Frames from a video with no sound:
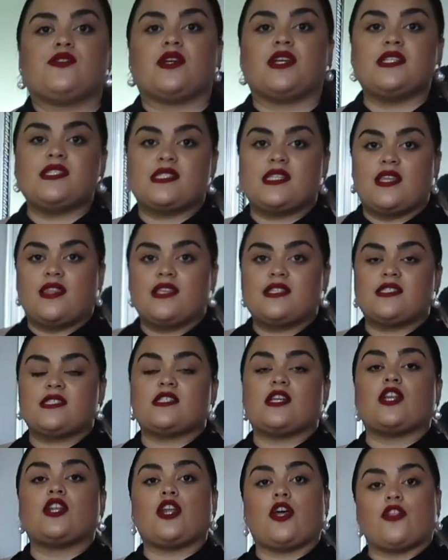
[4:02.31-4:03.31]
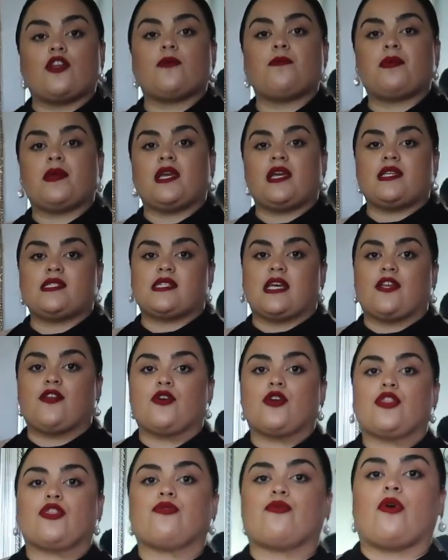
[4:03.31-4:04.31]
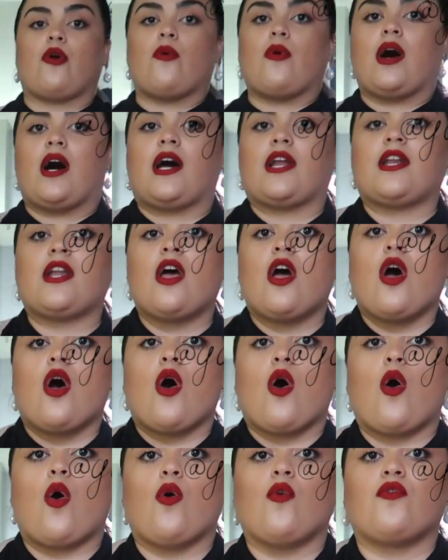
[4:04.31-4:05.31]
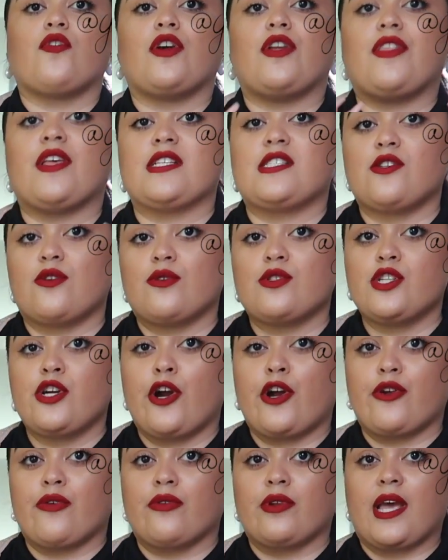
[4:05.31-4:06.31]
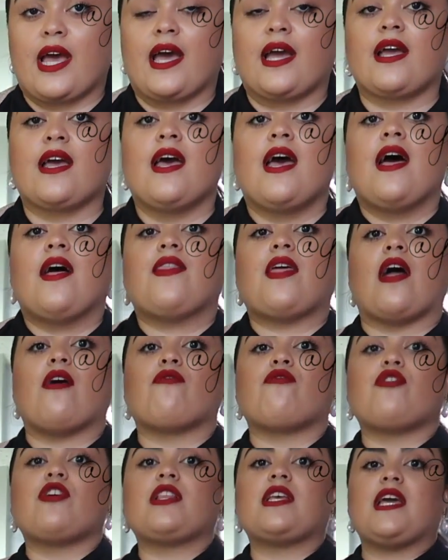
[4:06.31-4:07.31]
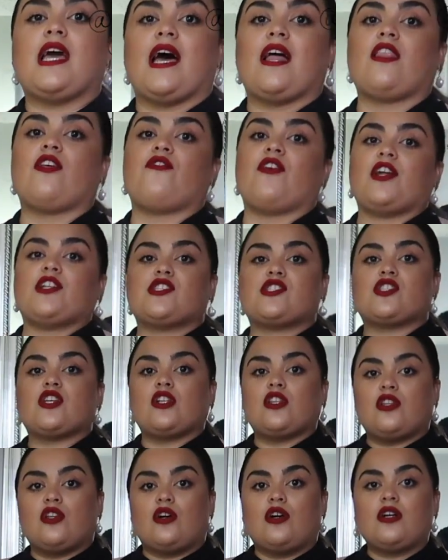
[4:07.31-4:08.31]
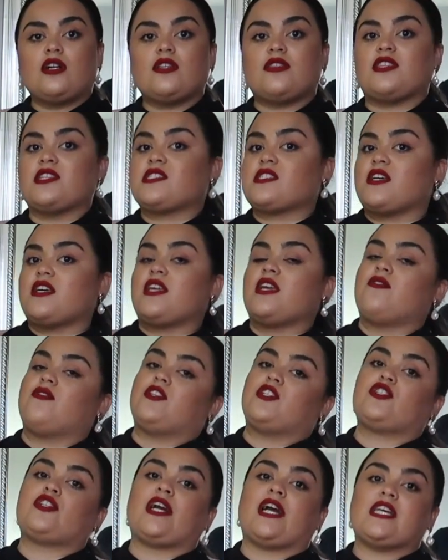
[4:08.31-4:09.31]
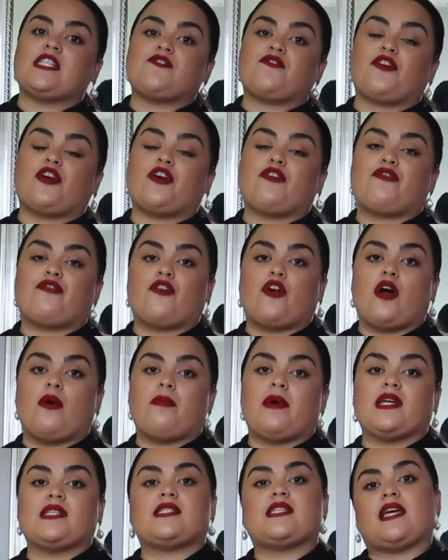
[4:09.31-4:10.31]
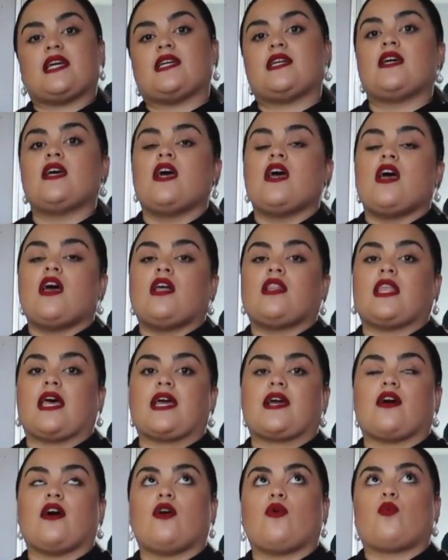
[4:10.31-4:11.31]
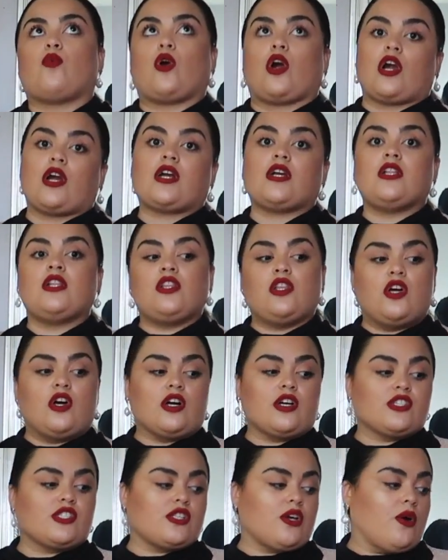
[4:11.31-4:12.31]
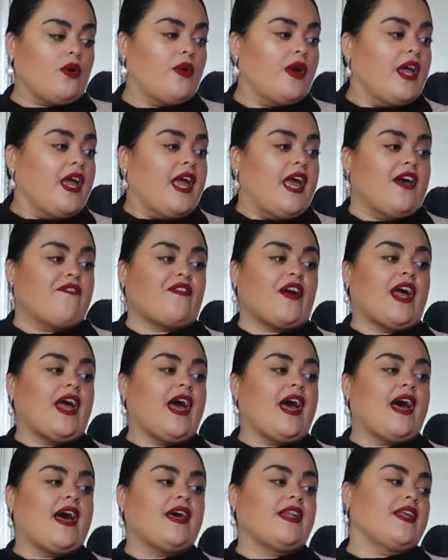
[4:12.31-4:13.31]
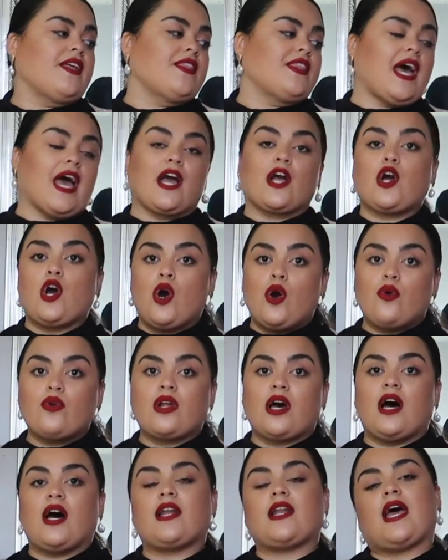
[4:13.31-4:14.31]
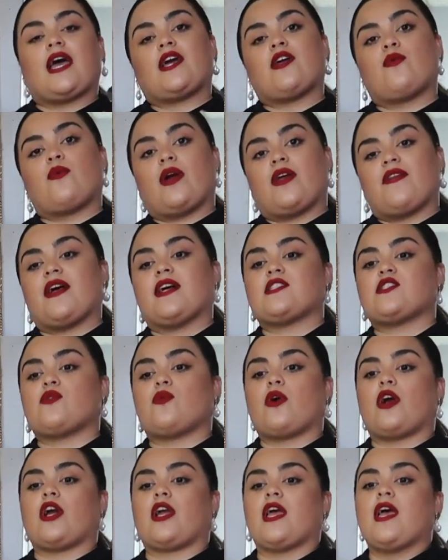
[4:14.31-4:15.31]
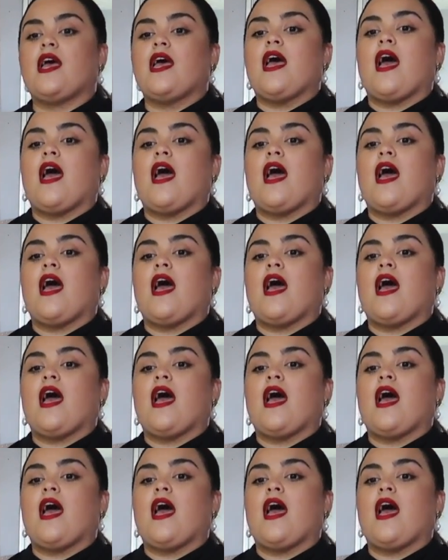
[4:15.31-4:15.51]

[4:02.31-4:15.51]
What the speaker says: you can see, this is another piece that you could throw on over this little turtleneck that really elevates the look. This could even transfer from a day, like a work look. So if I had that coat on, I could wear that to work